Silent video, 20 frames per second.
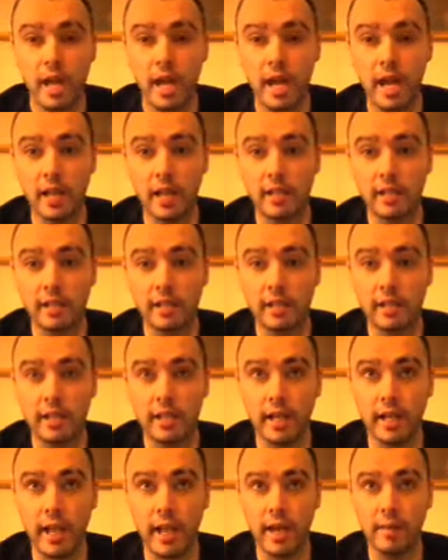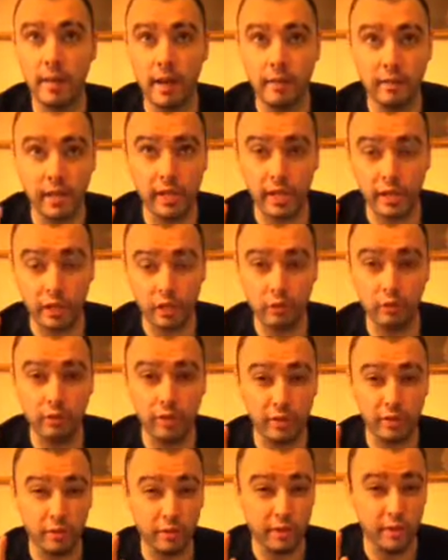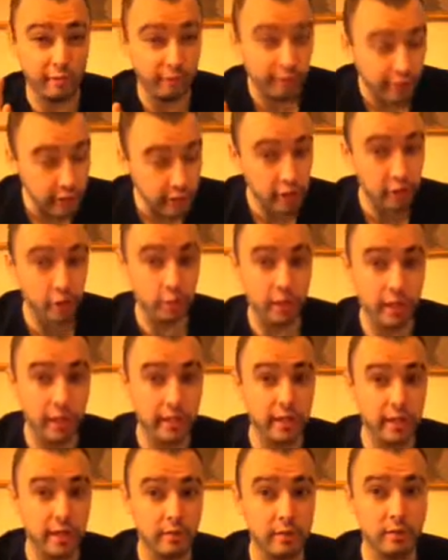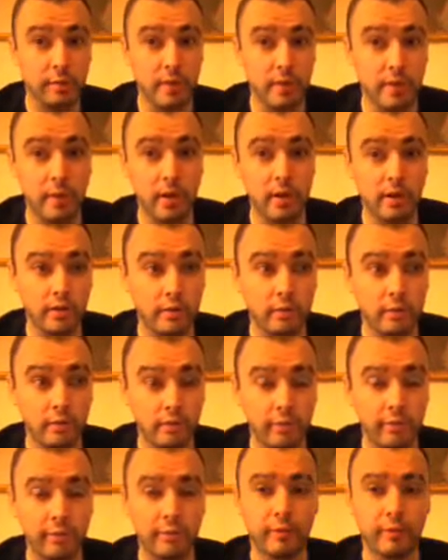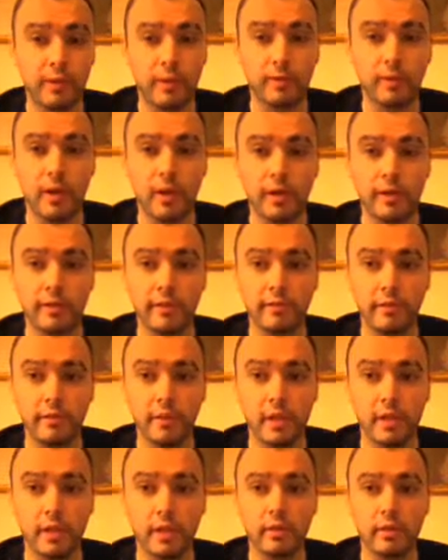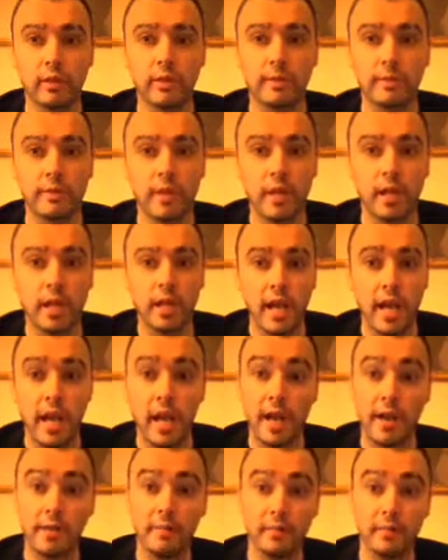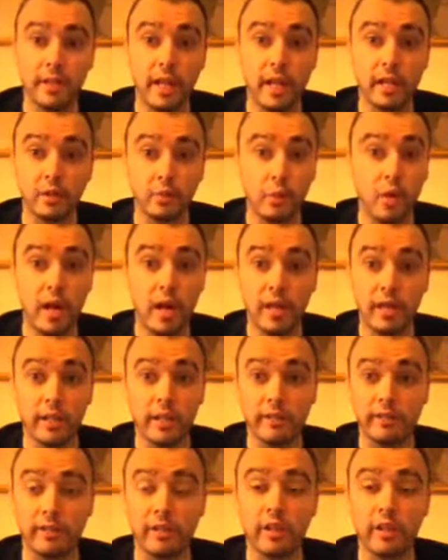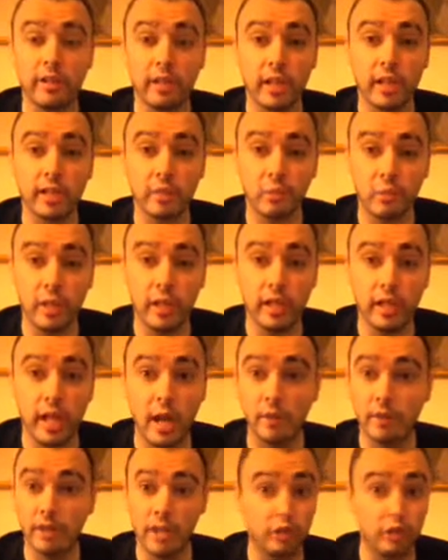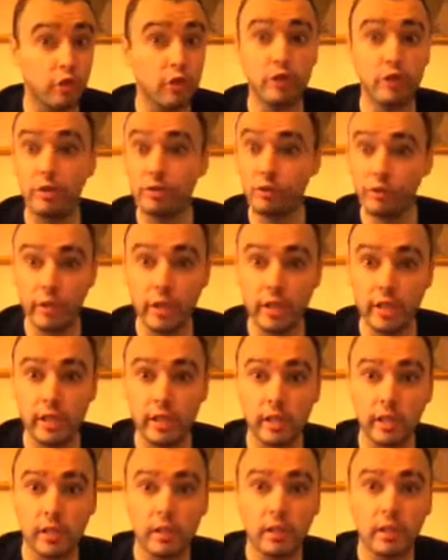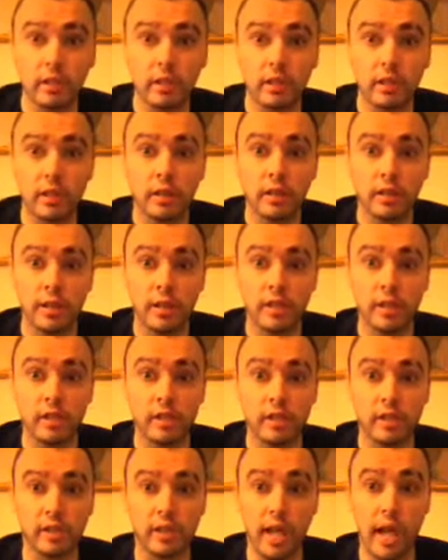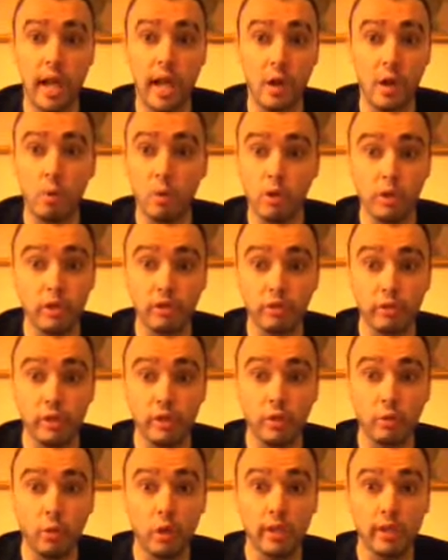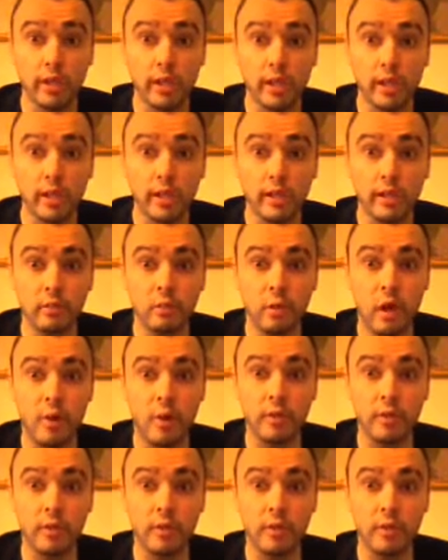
And I was getting shown this when I first awakened. That was first part of the information. And that's why the first week I was running around crazy, because I wasn't really wanting to see what I